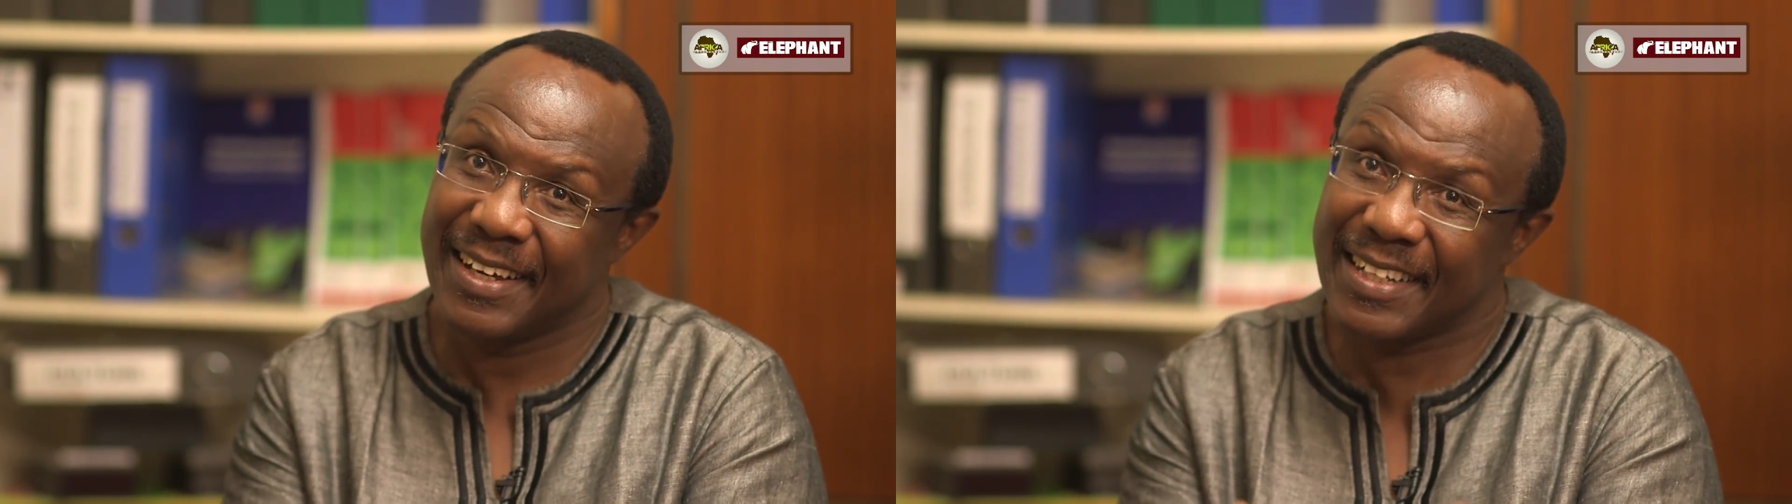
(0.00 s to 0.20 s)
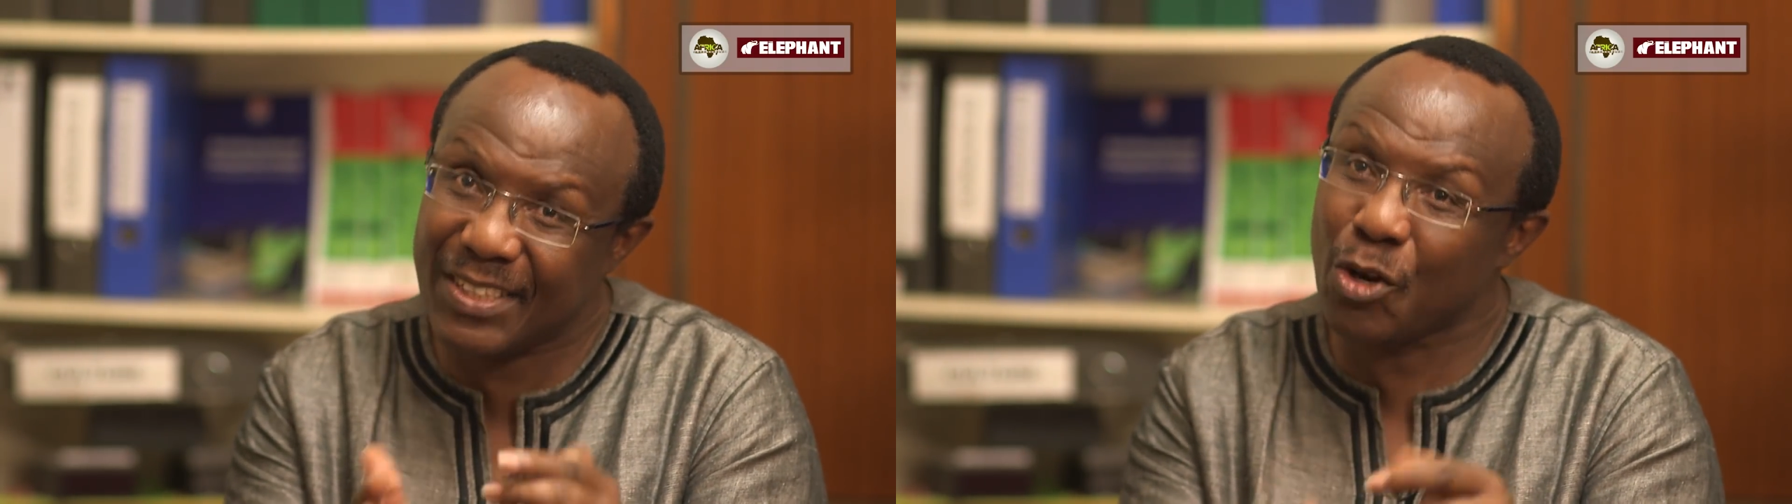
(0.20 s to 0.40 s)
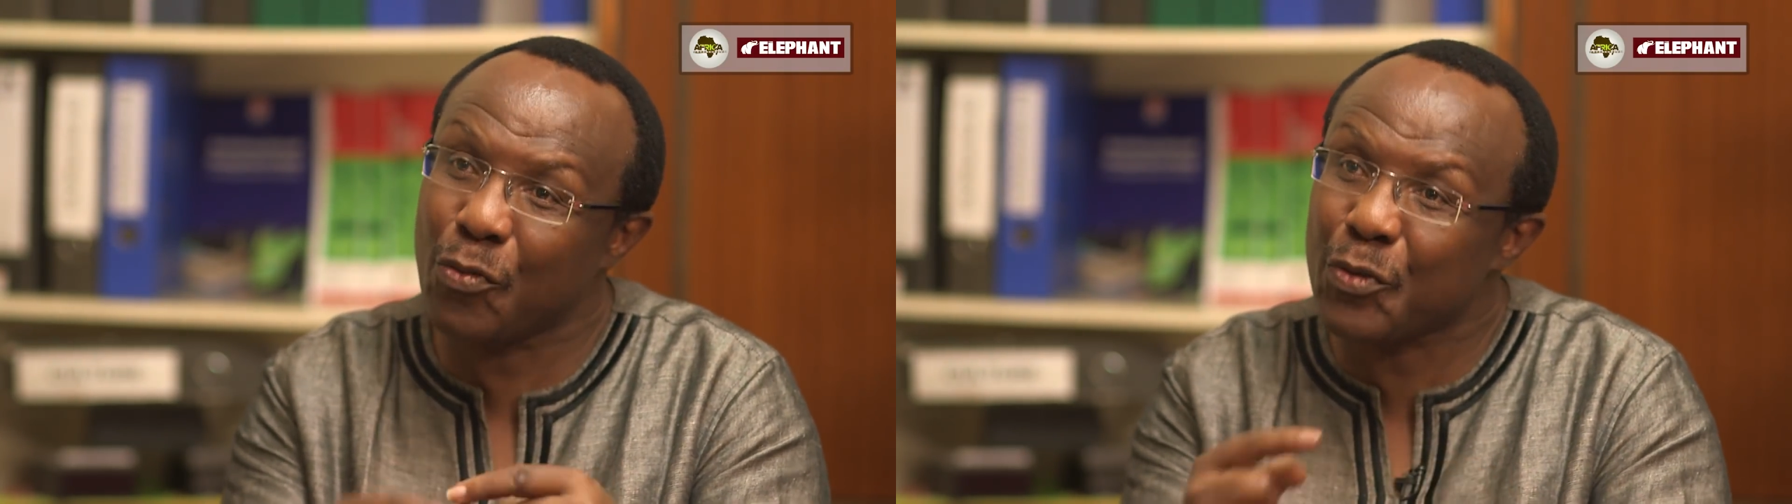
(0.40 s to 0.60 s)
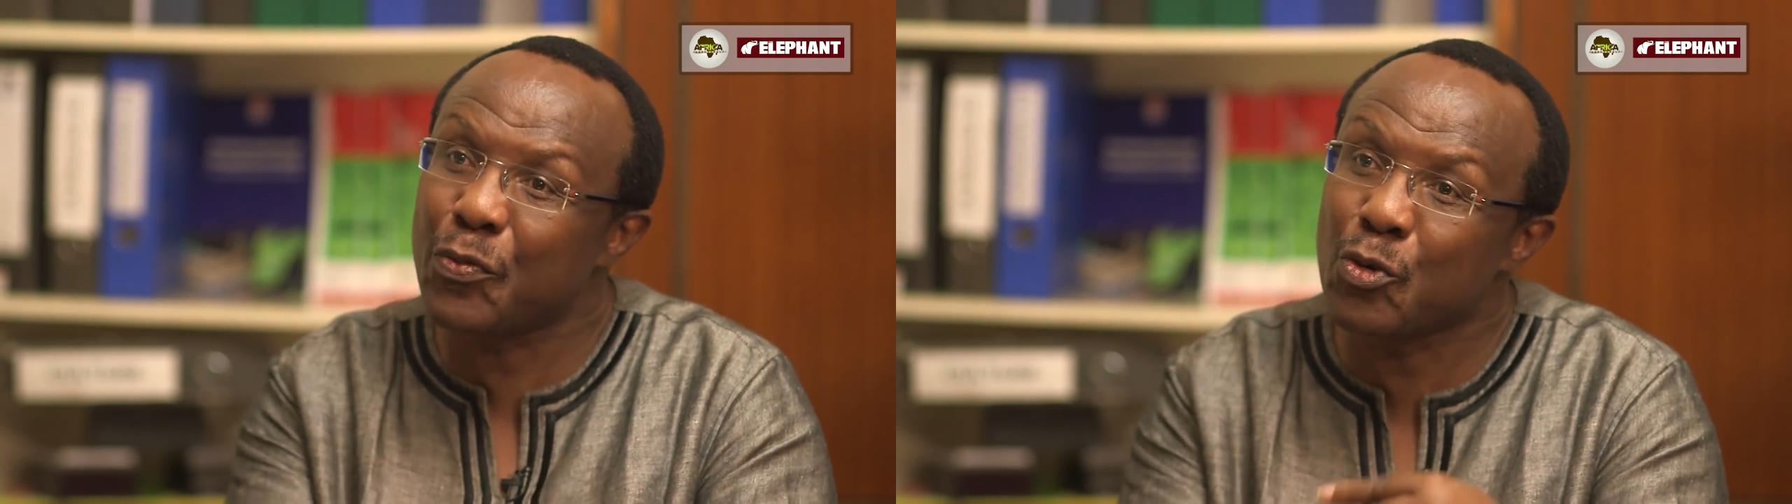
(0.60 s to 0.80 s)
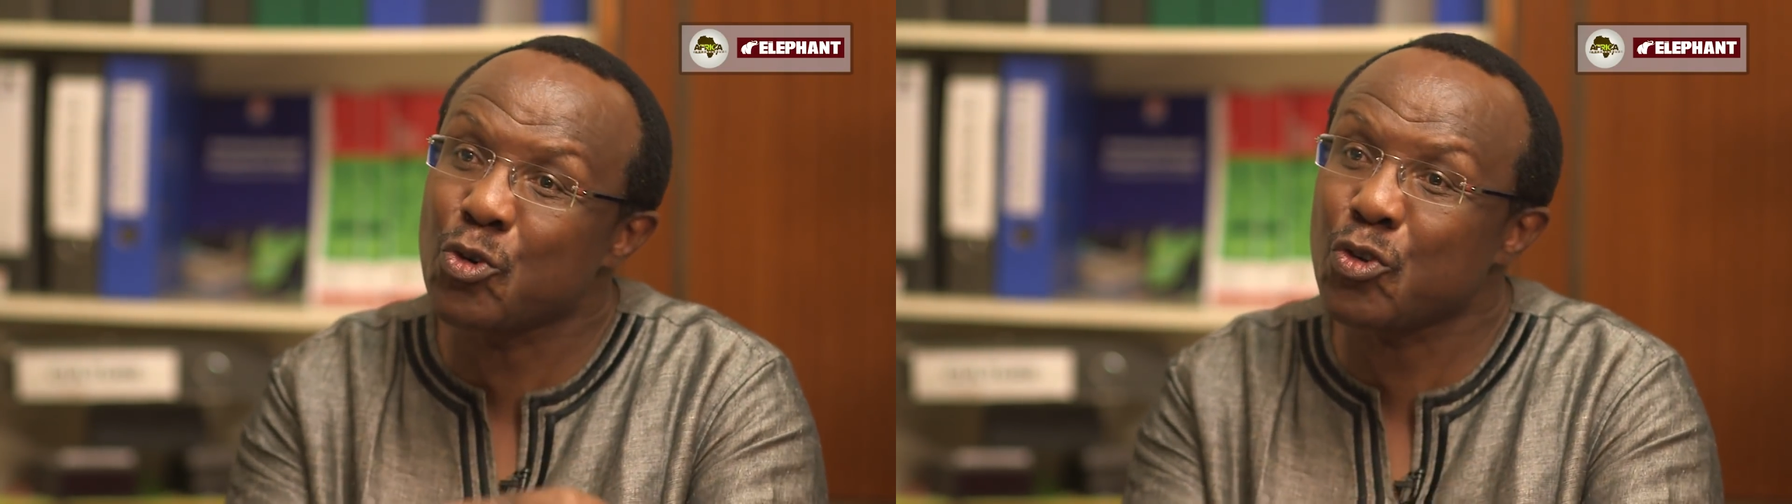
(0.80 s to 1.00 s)
itself
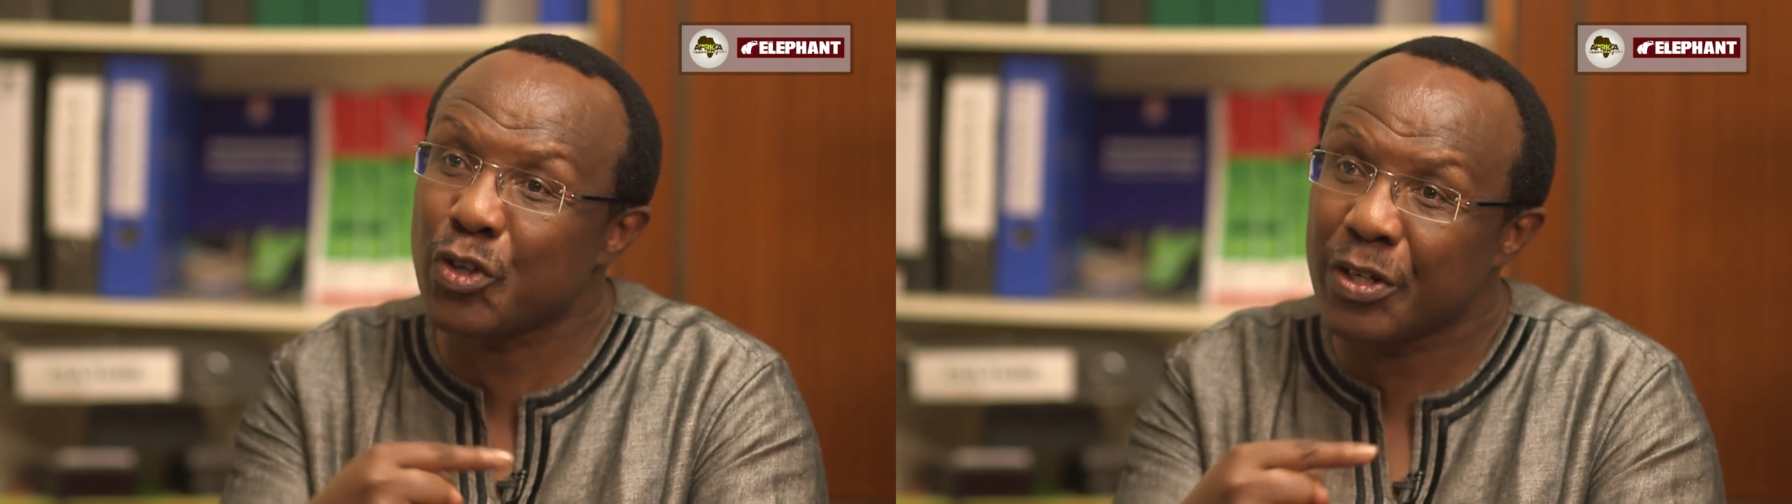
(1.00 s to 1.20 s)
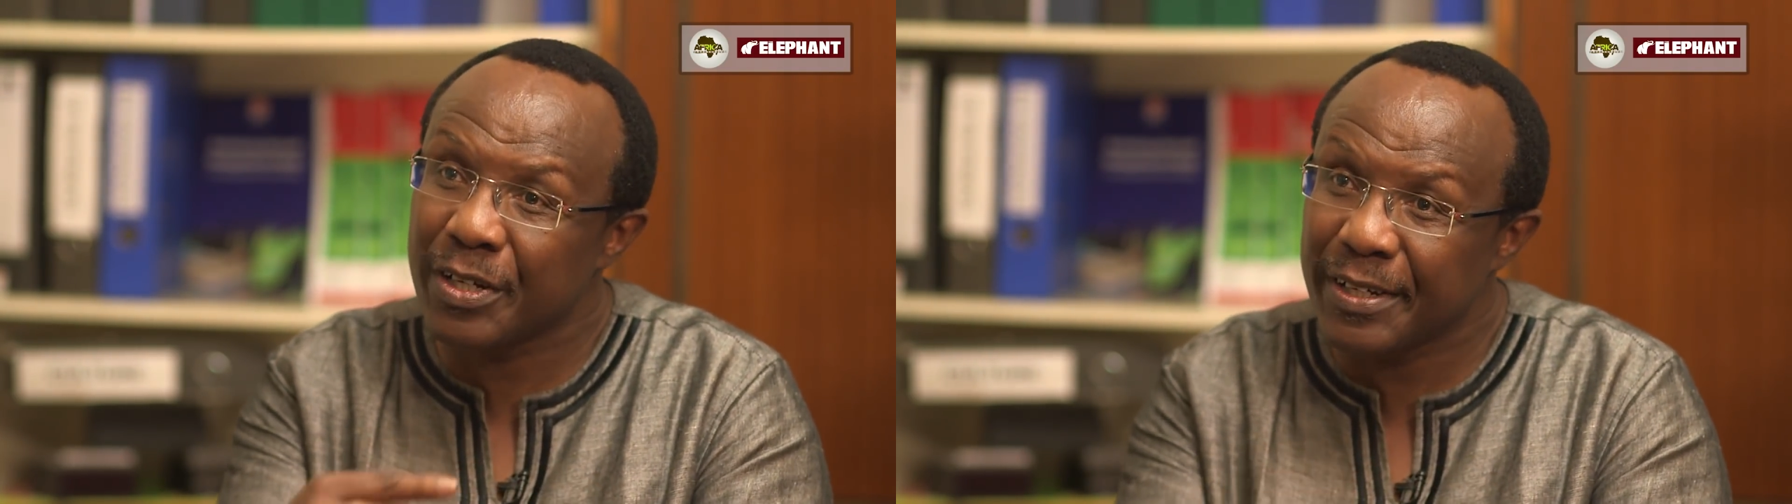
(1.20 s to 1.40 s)
refused